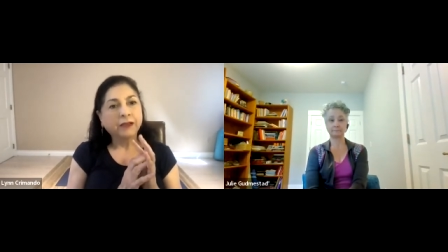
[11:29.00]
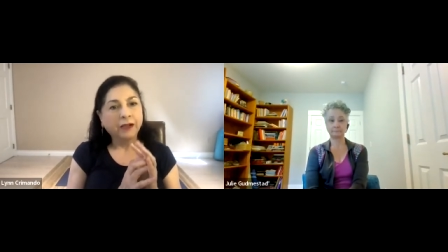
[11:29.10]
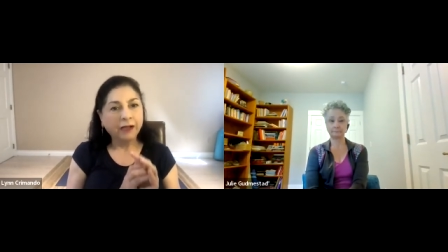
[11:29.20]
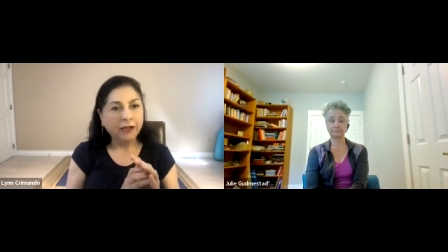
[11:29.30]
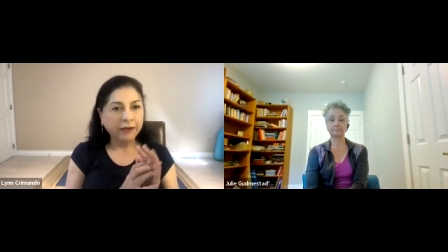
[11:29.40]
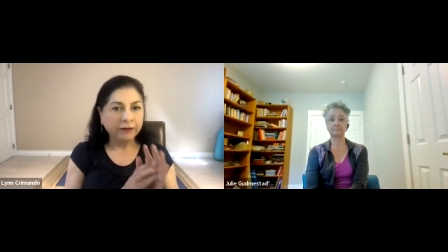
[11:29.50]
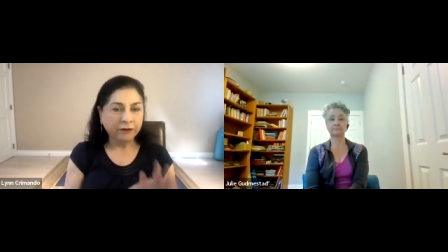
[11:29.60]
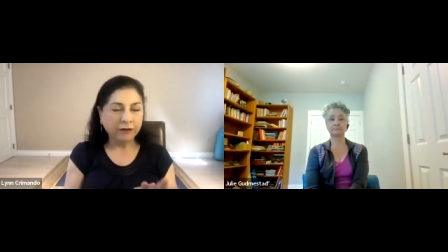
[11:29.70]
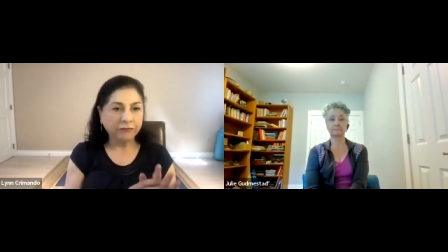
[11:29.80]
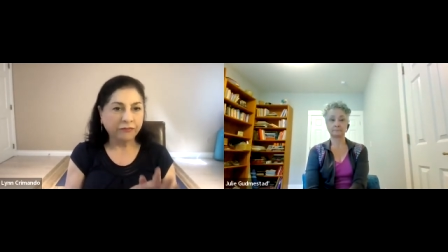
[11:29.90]
on and
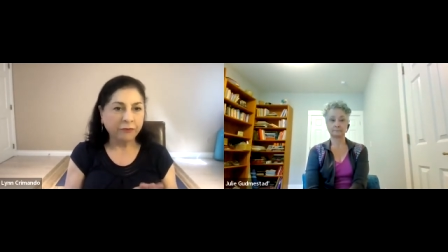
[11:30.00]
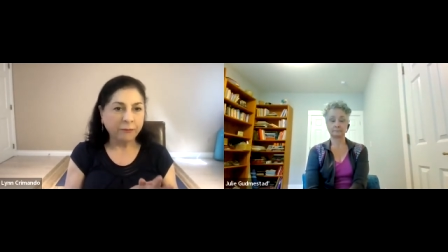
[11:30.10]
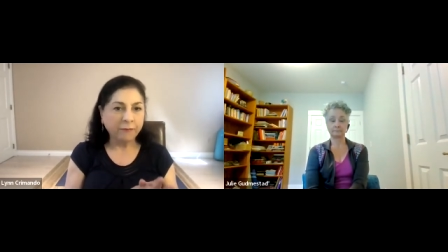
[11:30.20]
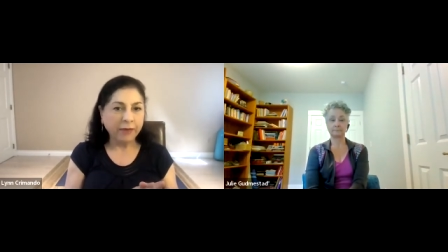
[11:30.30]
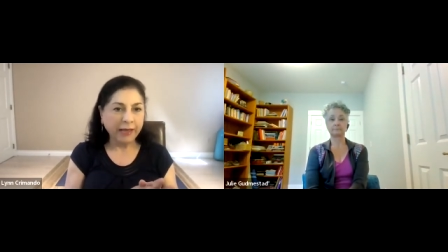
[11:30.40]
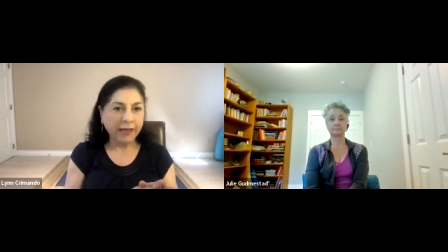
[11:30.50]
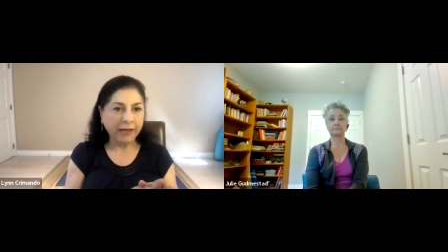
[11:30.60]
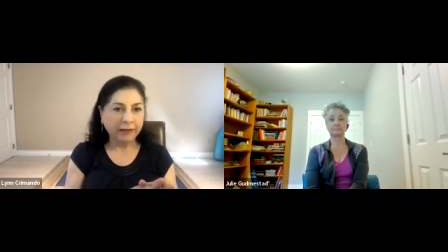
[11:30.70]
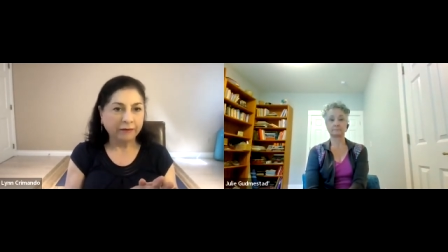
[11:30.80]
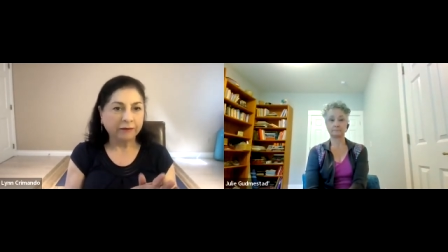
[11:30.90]
off the
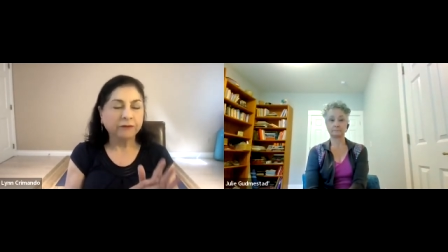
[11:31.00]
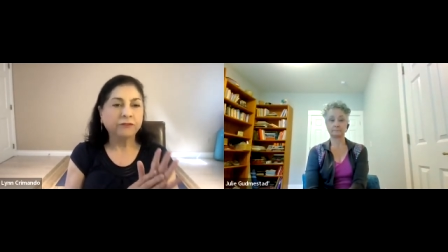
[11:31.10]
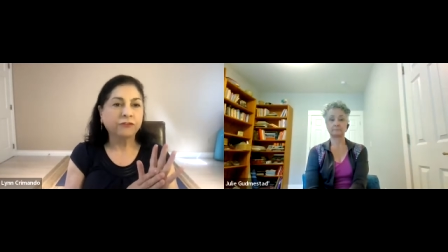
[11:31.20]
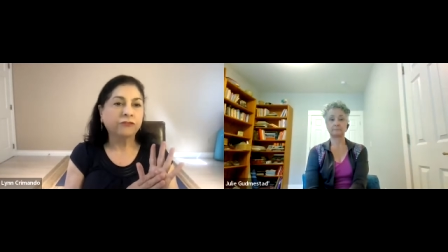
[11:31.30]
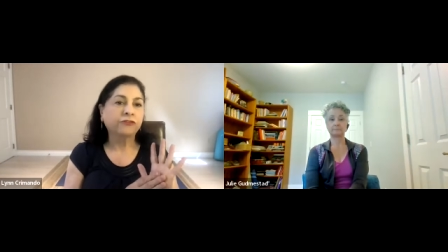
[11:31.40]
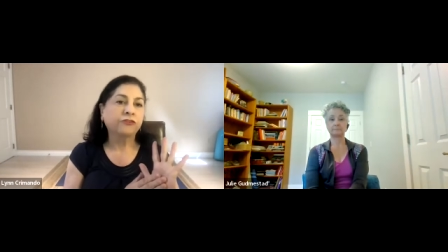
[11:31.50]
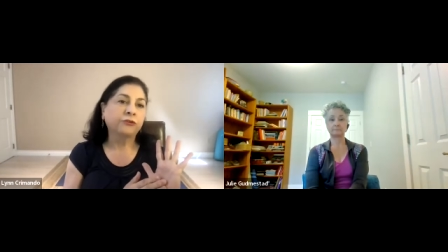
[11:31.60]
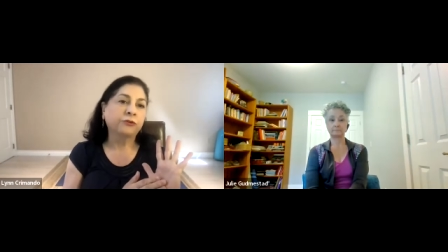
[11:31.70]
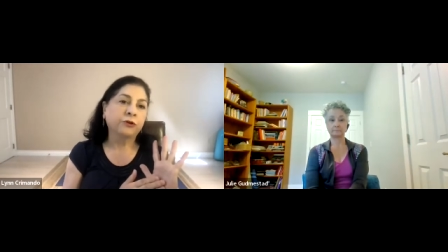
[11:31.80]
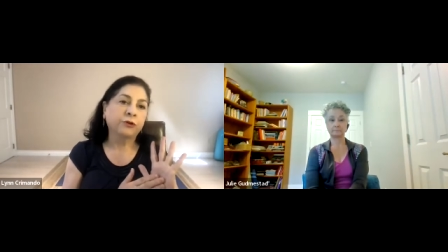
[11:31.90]
mat
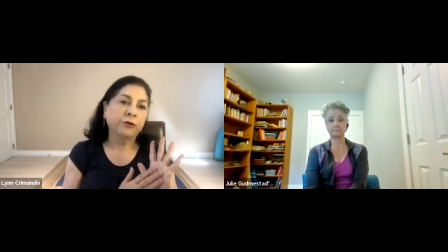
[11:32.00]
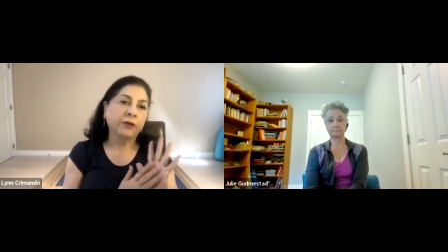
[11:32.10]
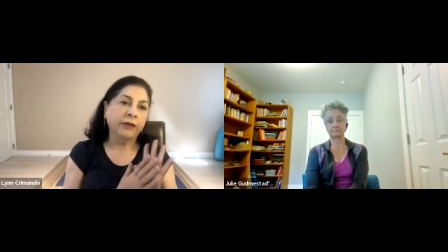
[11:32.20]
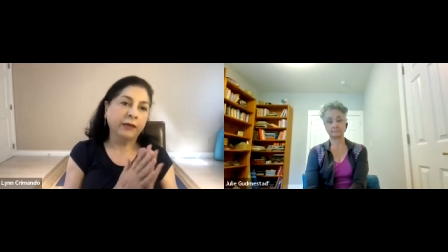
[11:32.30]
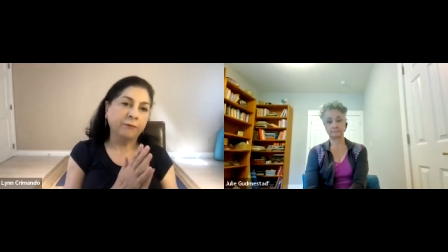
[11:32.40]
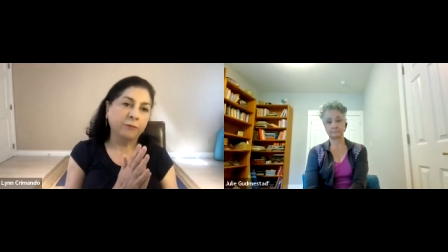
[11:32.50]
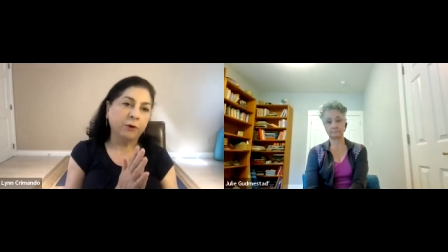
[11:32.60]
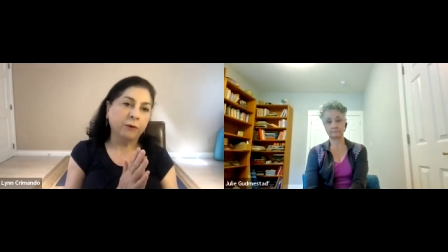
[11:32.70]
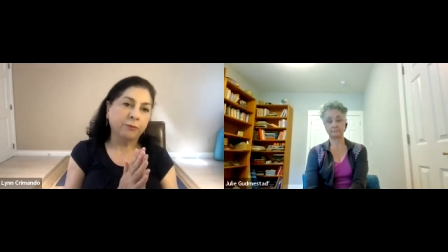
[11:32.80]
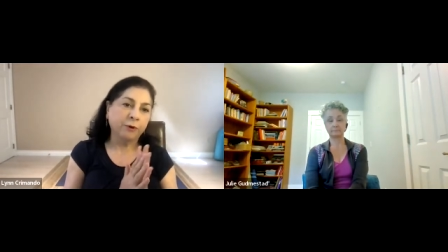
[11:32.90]
to create
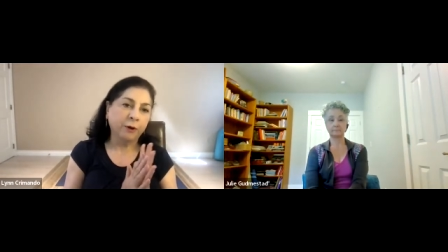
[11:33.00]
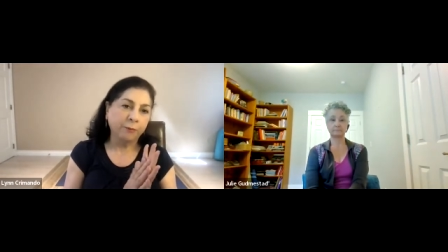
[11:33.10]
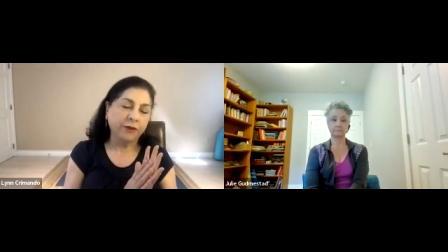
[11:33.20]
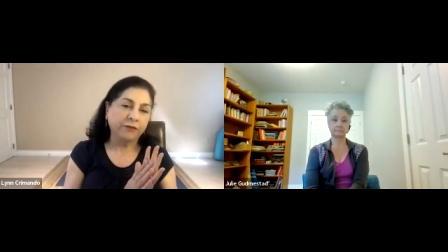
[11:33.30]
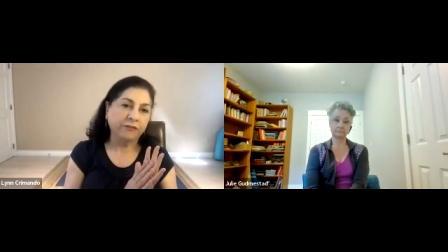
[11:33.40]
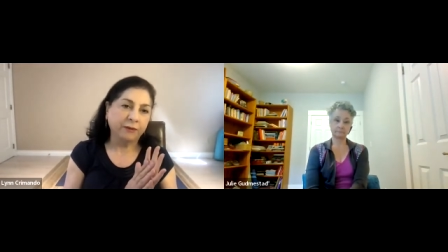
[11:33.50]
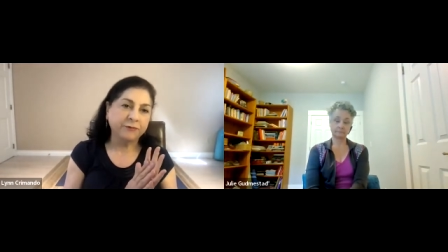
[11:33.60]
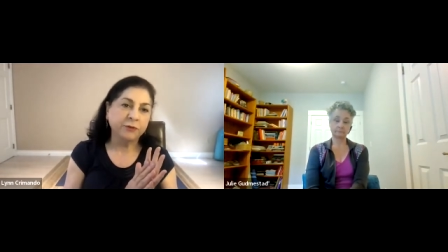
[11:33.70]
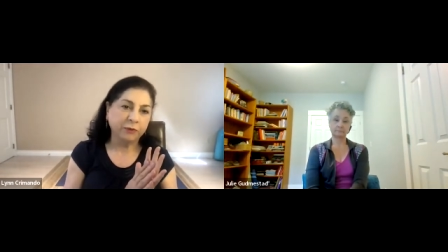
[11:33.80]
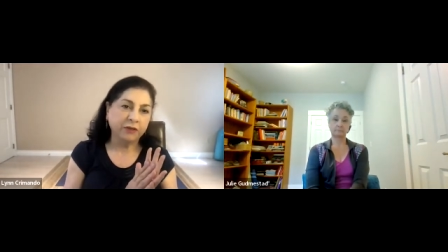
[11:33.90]
more
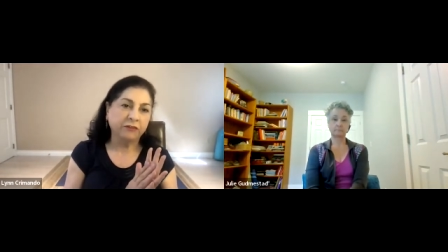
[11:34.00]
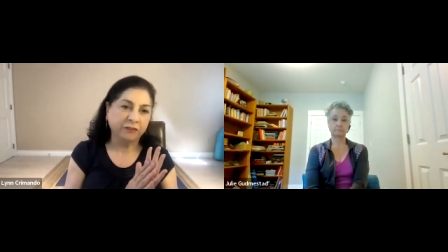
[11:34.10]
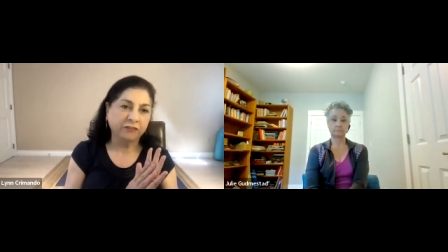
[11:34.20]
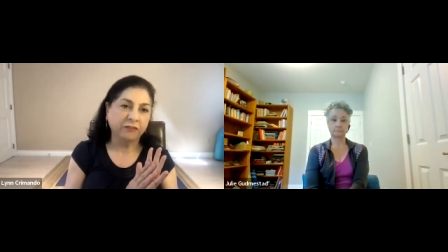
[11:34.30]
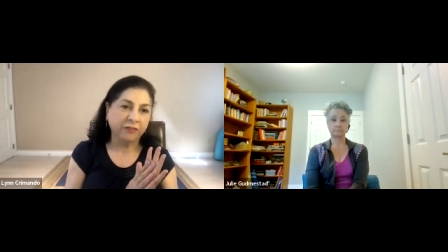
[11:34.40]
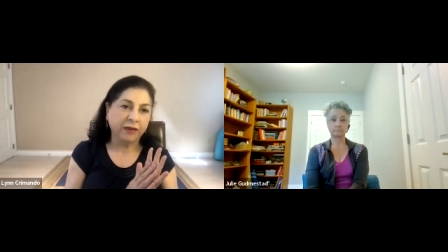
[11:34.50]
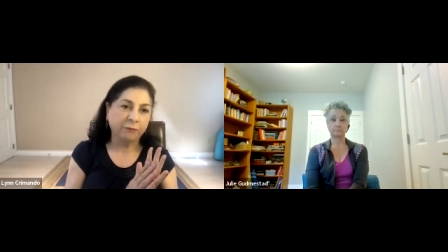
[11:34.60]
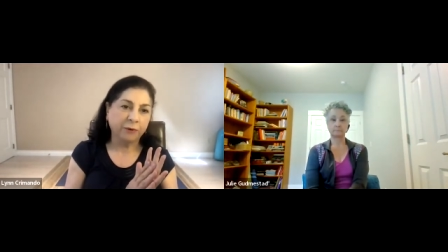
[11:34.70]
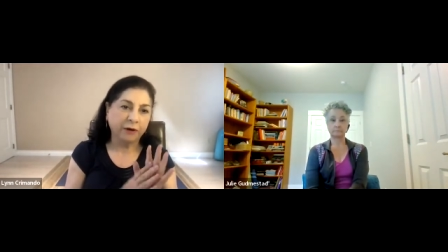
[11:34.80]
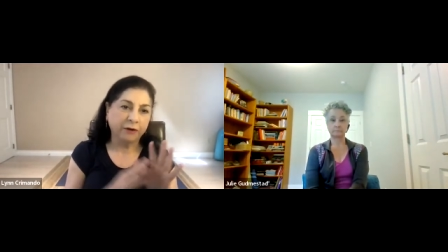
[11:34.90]
proprioception, because isn't
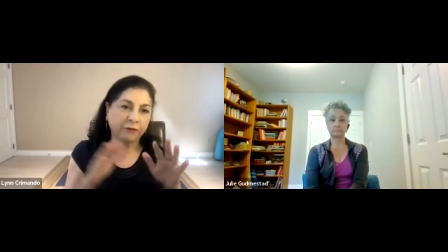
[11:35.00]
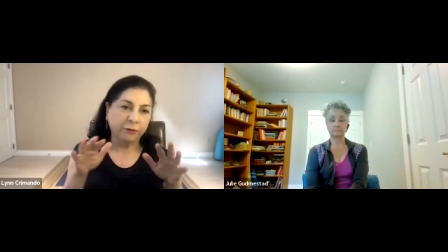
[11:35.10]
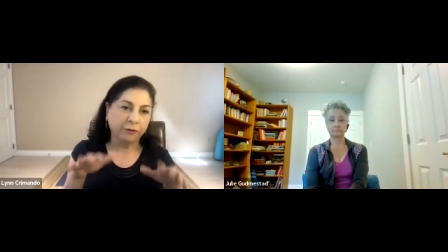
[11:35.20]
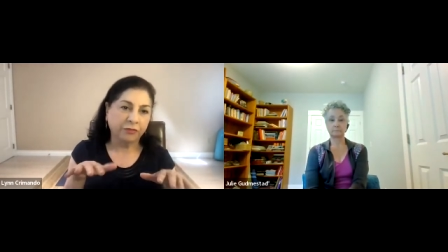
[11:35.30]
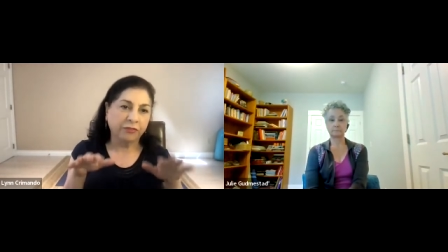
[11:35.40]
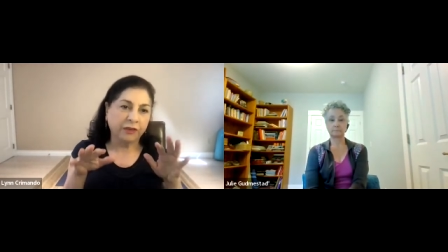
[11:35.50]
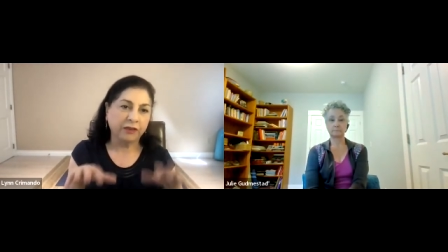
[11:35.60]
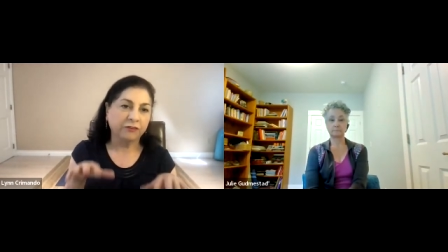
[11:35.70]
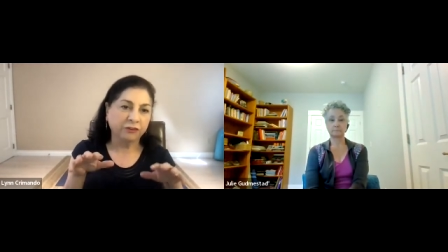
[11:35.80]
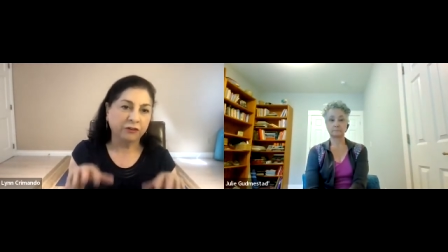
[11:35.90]
that part of it with the
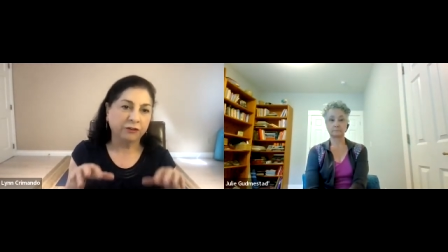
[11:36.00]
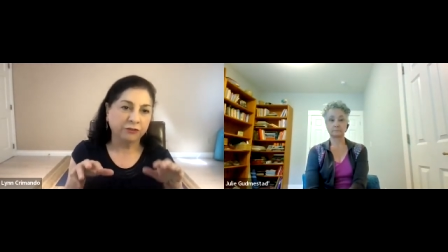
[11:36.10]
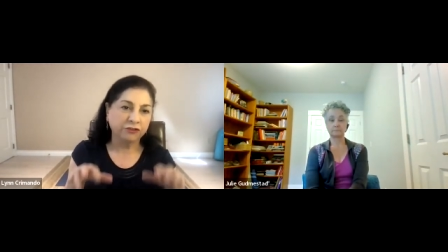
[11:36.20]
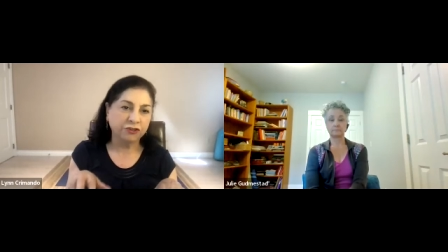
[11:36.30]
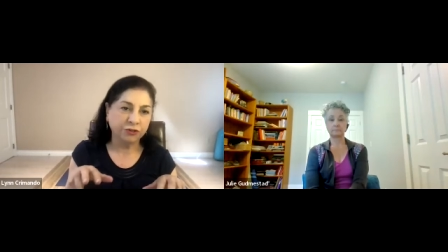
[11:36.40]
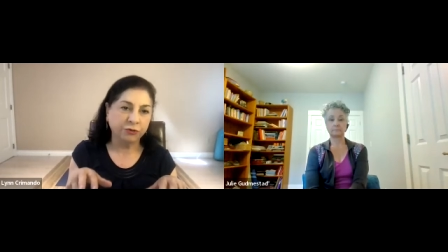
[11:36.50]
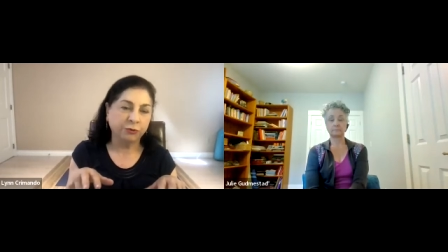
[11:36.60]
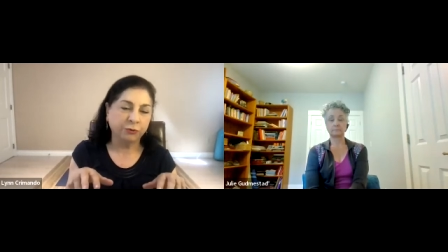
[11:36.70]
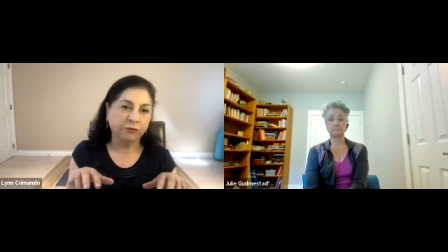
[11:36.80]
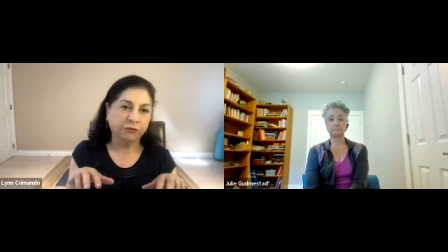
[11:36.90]
engineered
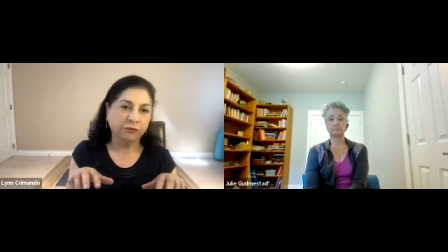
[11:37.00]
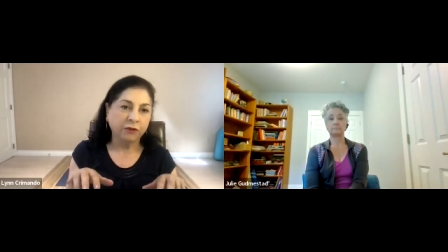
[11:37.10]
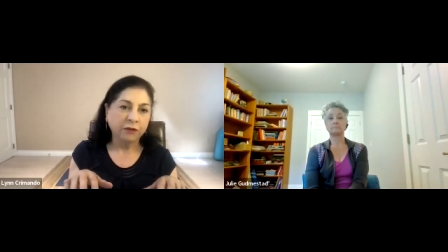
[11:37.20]
shoes?